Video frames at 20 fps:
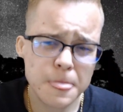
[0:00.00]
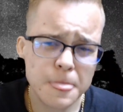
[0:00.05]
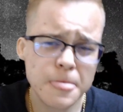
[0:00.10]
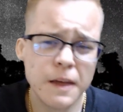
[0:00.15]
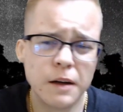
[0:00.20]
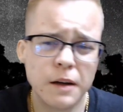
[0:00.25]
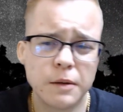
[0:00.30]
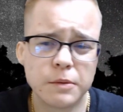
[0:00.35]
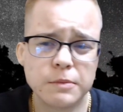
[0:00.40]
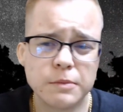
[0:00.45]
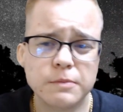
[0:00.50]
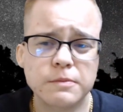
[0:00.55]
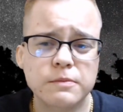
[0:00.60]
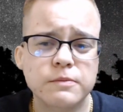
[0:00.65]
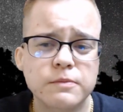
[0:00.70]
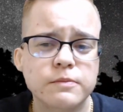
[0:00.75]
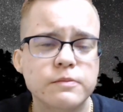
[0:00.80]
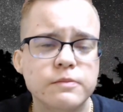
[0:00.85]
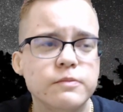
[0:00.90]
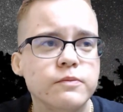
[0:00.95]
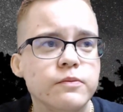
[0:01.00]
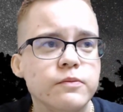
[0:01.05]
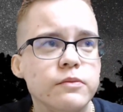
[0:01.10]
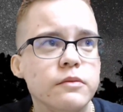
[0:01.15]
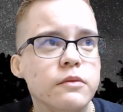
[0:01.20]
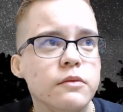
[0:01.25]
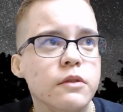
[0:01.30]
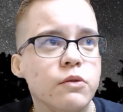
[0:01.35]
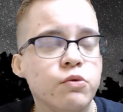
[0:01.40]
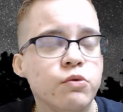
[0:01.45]
Mm,
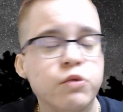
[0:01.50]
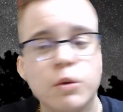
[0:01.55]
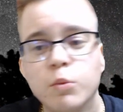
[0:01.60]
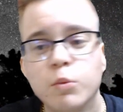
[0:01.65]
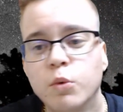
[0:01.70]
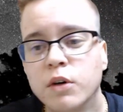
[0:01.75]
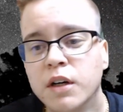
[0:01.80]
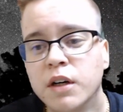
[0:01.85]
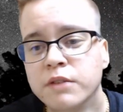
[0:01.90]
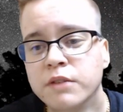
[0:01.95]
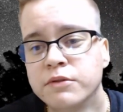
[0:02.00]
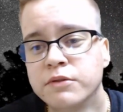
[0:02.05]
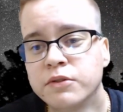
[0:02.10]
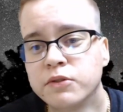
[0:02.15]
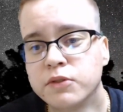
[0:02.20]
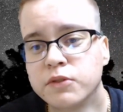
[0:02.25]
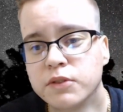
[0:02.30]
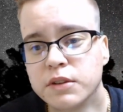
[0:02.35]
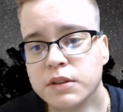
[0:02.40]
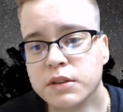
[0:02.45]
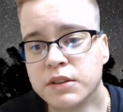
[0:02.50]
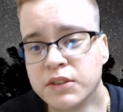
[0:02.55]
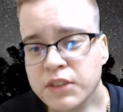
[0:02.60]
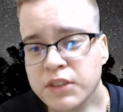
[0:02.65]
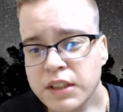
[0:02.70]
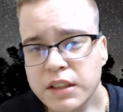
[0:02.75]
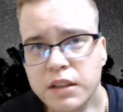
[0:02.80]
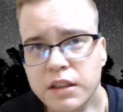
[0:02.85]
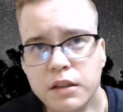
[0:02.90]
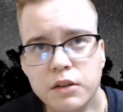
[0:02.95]
from what I've
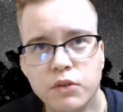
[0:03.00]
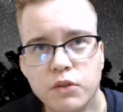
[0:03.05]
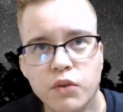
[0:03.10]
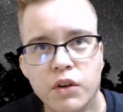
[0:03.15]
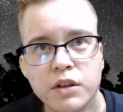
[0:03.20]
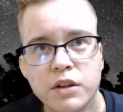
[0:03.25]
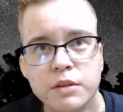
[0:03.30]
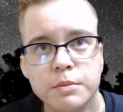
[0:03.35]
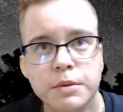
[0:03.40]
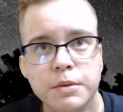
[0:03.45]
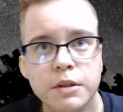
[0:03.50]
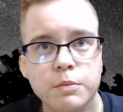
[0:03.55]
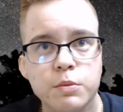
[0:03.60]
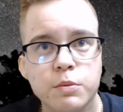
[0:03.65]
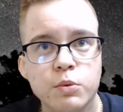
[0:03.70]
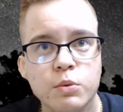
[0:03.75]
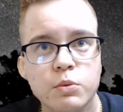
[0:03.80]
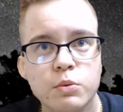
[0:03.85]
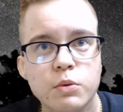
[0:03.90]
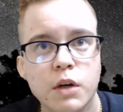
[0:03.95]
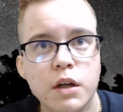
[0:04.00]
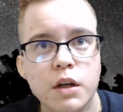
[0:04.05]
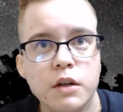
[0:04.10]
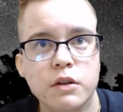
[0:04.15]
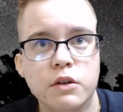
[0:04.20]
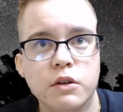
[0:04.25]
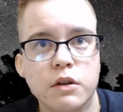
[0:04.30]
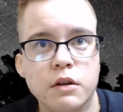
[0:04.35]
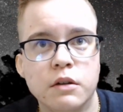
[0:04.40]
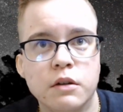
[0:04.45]
seen, a lot of people
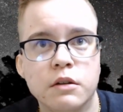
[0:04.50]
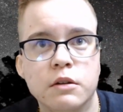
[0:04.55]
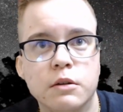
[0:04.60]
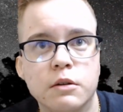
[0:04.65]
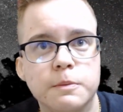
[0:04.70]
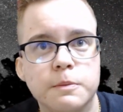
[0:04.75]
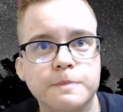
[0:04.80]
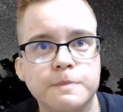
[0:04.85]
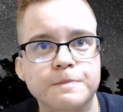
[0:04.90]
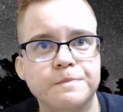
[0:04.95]
um,